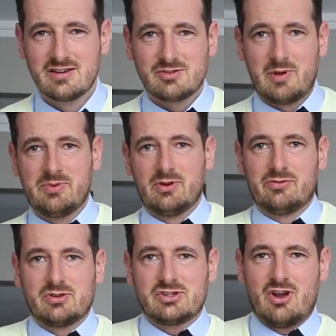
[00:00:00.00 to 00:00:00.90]
So my
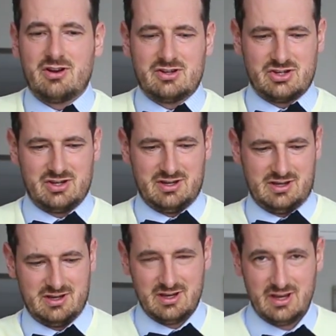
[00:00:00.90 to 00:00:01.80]
beautiful socks.
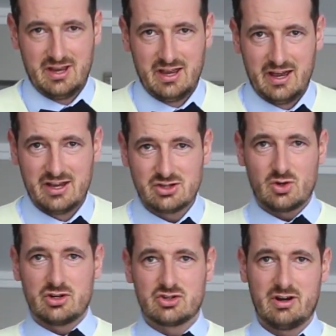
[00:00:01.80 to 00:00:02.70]

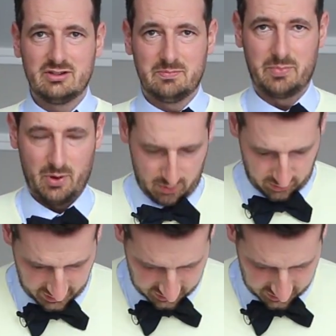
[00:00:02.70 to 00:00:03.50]
So I'll try to pull